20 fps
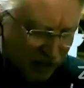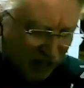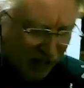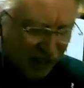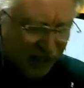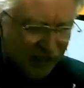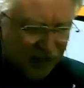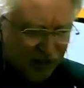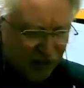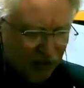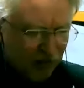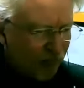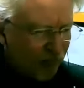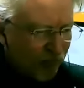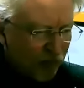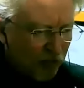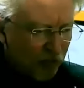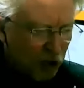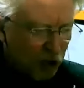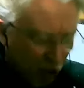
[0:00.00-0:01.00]
like
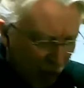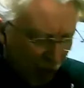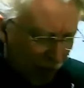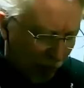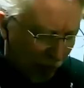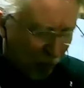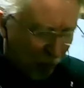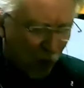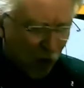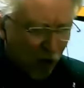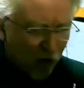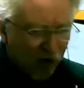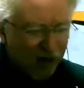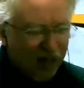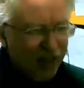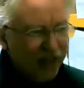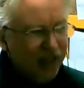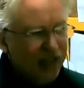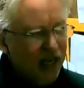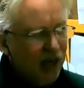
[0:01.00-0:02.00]
Trump or
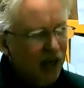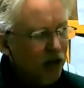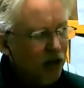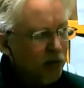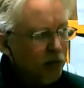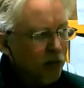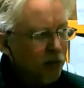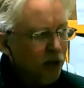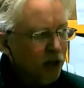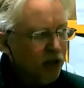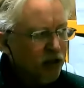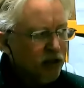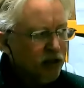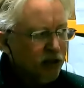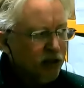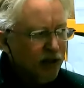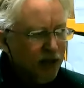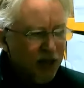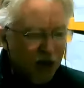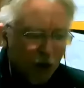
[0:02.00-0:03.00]
like Elon Musk?
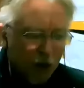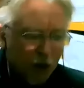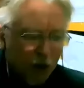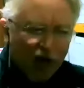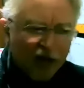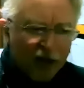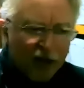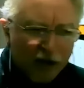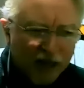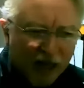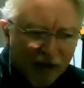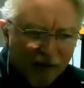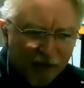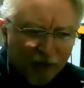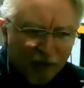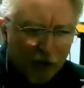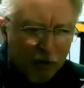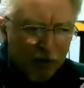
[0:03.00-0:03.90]
Or why not have